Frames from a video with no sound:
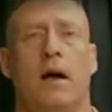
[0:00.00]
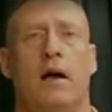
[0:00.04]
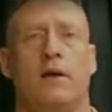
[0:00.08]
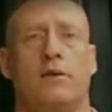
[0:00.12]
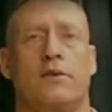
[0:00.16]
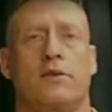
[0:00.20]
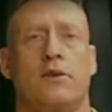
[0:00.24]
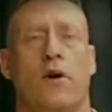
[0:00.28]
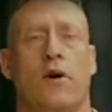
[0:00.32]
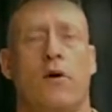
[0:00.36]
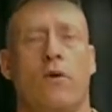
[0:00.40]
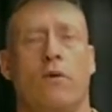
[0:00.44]

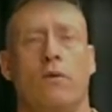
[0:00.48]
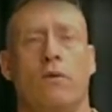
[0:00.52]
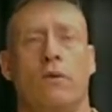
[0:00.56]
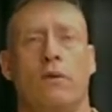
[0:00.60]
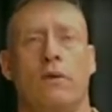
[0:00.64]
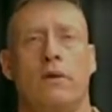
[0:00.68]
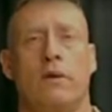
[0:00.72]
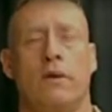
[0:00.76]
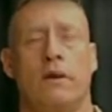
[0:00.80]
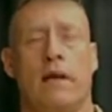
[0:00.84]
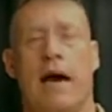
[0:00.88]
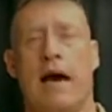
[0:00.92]
So
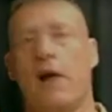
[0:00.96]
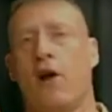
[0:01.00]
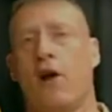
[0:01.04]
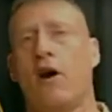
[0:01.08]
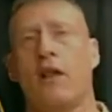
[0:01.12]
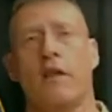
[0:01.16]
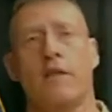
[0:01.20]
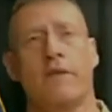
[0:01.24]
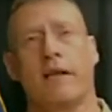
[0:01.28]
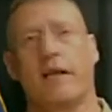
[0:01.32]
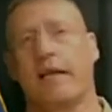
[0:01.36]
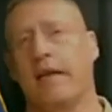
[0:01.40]
not
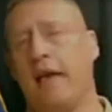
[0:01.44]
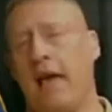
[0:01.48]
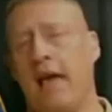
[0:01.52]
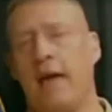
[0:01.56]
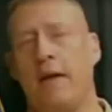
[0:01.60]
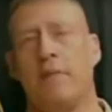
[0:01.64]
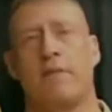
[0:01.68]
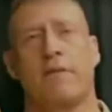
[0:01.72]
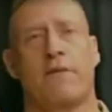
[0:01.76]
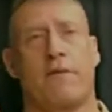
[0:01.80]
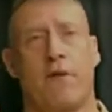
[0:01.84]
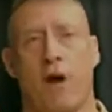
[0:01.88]
all of it
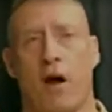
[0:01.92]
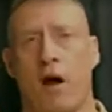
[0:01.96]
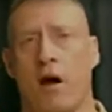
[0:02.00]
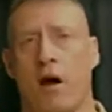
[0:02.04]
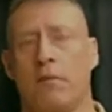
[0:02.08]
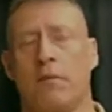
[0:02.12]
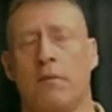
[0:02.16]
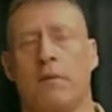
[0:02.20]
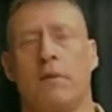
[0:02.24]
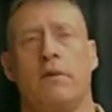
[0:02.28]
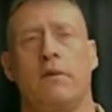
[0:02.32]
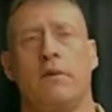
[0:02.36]
came
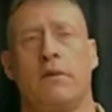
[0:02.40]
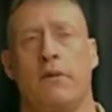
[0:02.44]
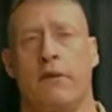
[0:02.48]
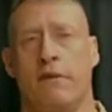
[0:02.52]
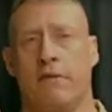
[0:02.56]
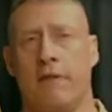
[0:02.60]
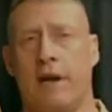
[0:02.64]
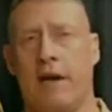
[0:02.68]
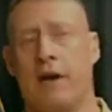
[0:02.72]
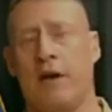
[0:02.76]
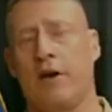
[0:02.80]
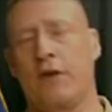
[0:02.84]
from the
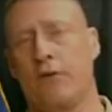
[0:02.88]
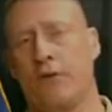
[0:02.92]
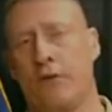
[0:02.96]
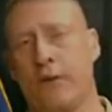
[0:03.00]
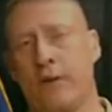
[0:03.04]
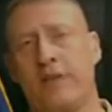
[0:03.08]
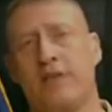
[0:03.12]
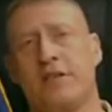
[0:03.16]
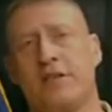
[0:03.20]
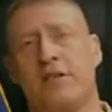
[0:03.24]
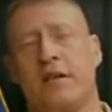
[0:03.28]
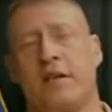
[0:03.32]
very
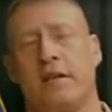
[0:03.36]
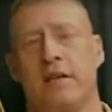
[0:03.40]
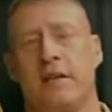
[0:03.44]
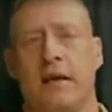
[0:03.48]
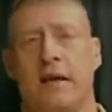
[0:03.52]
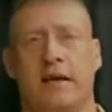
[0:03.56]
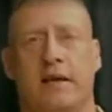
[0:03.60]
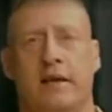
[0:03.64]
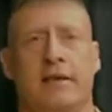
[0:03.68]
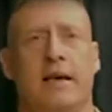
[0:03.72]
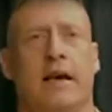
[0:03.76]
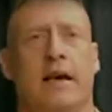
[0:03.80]
recent
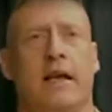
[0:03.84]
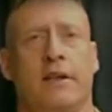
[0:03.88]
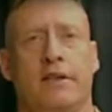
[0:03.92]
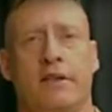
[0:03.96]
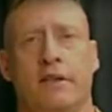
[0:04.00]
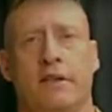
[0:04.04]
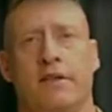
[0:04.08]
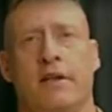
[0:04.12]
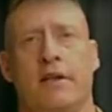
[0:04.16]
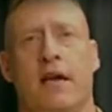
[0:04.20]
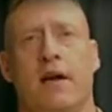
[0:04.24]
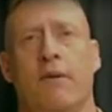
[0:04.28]

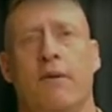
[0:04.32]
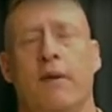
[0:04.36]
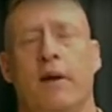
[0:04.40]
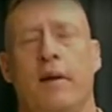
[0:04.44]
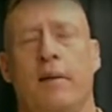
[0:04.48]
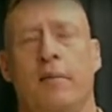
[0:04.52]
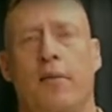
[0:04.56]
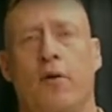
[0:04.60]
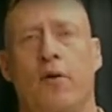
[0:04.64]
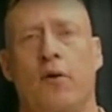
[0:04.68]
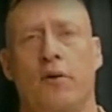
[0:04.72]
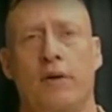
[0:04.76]
intelligence that we
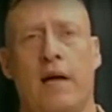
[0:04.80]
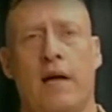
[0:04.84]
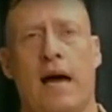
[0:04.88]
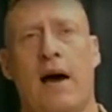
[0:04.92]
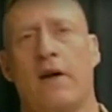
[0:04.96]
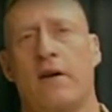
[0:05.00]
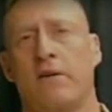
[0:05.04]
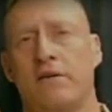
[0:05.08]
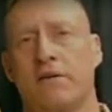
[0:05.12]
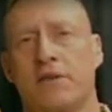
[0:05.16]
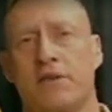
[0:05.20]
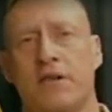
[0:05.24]
pulled
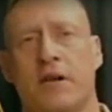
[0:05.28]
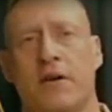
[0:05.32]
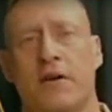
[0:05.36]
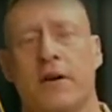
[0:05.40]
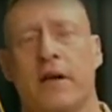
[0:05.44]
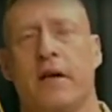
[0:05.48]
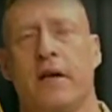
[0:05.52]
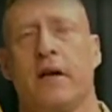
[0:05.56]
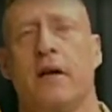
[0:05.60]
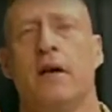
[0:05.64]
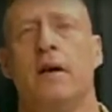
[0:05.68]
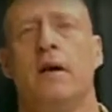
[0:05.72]
out of
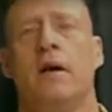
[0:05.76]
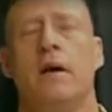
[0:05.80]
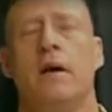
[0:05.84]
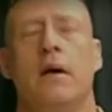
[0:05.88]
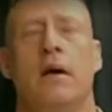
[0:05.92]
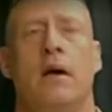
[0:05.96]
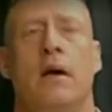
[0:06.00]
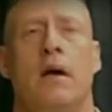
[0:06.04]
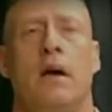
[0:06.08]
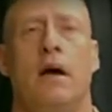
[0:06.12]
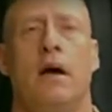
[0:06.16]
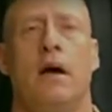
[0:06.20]
Syria
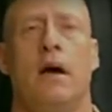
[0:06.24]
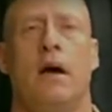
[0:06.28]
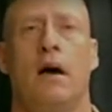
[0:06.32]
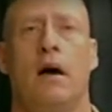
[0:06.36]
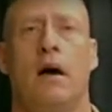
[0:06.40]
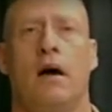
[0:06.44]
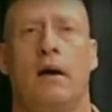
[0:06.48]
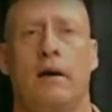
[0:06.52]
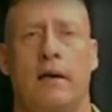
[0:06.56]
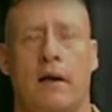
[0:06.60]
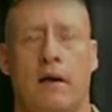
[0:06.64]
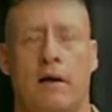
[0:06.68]

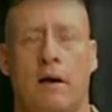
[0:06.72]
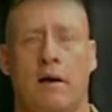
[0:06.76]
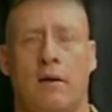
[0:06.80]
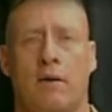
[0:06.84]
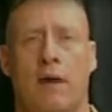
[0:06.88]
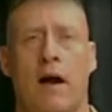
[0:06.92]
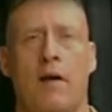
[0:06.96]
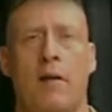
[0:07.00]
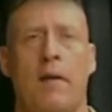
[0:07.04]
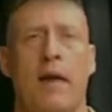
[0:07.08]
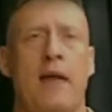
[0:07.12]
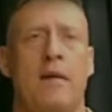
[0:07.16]

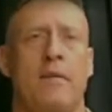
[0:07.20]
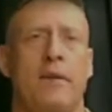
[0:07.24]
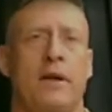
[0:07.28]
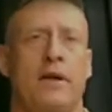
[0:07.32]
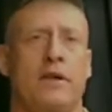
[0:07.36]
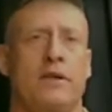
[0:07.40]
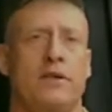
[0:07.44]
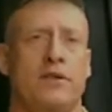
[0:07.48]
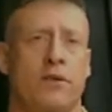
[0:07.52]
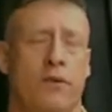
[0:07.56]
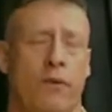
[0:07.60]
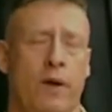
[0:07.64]
around
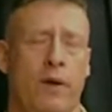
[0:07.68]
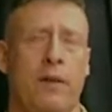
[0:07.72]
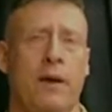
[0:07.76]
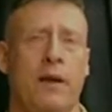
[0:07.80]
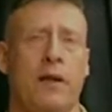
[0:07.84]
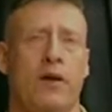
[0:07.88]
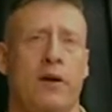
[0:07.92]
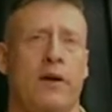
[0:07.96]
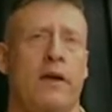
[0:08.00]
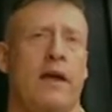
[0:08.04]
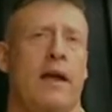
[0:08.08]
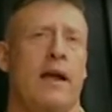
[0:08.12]
Manbij. So we've
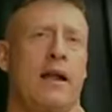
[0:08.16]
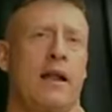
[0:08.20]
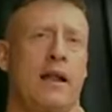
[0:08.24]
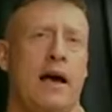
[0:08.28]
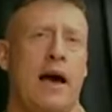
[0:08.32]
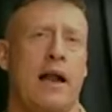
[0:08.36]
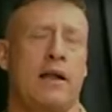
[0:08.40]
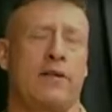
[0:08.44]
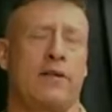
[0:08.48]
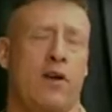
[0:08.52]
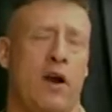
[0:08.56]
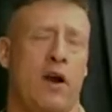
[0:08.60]
been looking at a
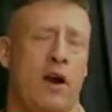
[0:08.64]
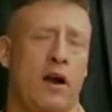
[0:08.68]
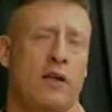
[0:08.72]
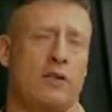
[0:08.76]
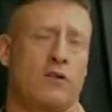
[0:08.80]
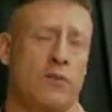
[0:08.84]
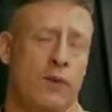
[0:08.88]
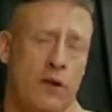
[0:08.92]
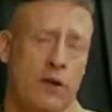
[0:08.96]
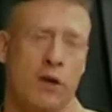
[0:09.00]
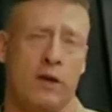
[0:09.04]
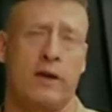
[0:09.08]
lot of
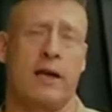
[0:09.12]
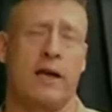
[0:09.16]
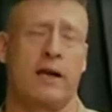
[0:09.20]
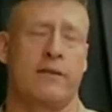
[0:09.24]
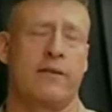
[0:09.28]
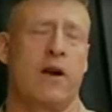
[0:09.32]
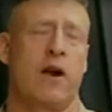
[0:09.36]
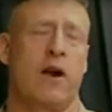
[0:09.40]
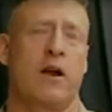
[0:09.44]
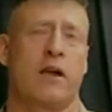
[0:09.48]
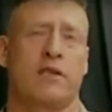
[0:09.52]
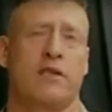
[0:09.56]
targets. We look
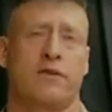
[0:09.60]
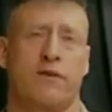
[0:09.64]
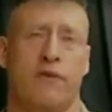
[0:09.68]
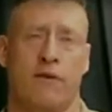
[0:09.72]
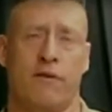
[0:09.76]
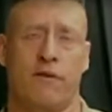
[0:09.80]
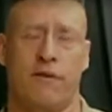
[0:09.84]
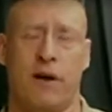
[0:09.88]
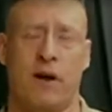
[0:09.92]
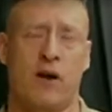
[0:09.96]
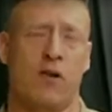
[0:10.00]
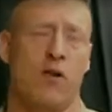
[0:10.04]
at targets
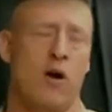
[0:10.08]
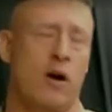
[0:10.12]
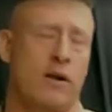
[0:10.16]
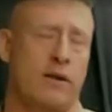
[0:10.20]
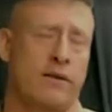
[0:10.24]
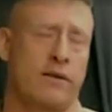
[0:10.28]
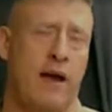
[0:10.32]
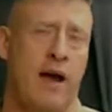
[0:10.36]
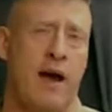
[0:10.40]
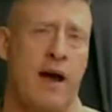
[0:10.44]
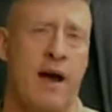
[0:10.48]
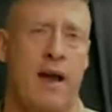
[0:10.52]
for a very
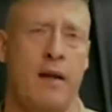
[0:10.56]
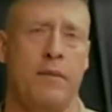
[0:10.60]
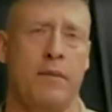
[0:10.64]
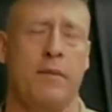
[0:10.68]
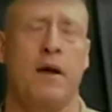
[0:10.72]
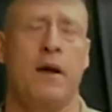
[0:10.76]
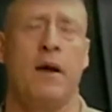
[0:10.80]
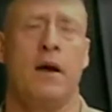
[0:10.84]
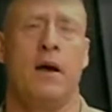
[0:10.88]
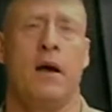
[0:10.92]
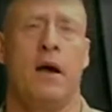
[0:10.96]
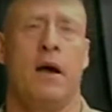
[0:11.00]
long
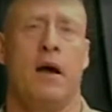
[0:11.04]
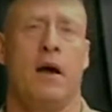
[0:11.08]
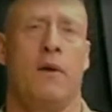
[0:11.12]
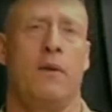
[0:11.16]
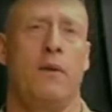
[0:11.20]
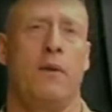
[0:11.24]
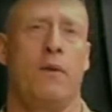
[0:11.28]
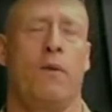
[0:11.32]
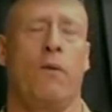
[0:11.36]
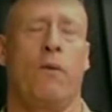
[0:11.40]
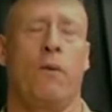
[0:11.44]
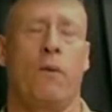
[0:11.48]
time.
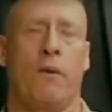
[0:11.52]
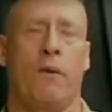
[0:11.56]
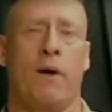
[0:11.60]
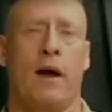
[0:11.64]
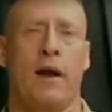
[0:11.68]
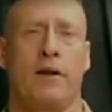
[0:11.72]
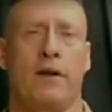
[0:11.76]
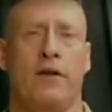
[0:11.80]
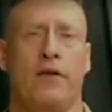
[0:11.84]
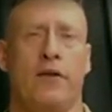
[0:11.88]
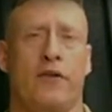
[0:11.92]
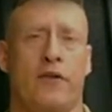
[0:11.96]
We
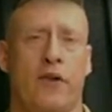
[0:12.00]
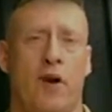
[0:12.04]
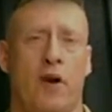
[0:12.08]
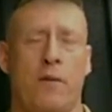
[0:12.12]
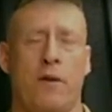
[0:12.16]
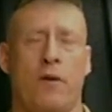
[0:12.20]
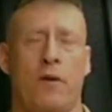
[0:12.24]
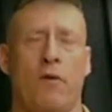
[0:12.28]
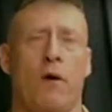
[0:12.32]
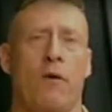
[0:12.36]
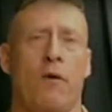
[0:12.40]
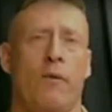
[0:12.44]
want to
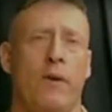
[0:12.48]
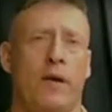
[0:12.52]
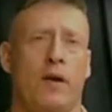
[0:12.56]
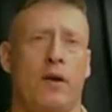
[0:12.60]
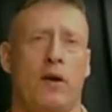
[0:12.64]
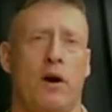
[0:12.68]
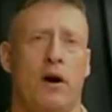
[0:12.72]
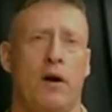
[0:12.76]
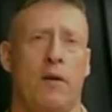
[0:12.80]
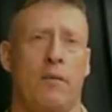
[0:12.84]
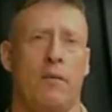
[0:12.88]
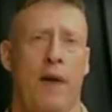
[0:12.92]
determine what we
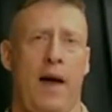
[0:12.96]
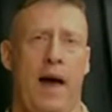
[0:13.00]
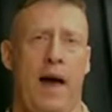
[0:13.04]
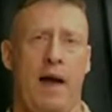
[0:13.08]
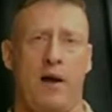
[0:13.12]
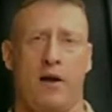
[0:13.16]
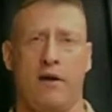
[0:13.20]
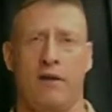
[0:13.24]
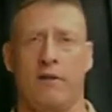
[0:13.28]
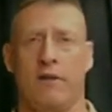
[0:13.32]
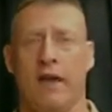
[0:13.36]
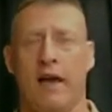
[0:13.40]
call
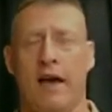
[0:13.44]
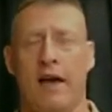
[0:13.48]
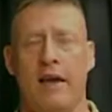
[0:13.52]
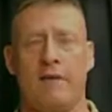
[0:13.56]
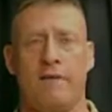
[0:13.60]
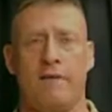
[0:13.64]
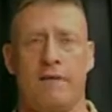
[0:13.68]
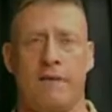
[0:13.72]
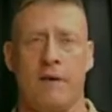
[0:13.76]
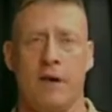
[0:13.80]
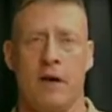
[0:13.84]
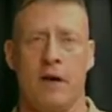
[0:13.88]
pattern of
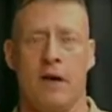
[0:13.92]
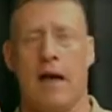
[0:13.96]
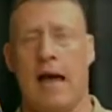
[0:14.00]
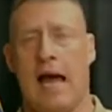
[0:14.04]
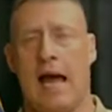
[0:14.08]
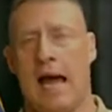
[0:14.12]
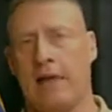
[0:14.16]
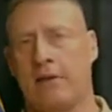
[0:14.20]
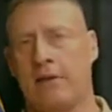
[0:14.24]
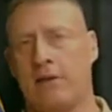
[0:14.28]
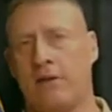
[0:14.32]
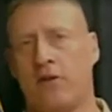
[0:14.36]
life
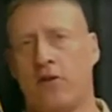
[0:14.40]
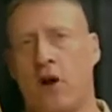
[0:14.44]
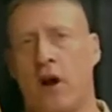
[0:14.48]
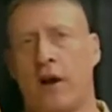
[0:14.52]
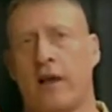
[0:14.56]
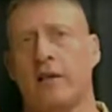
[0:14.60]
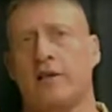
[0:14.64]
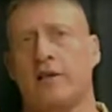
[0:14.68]
at the target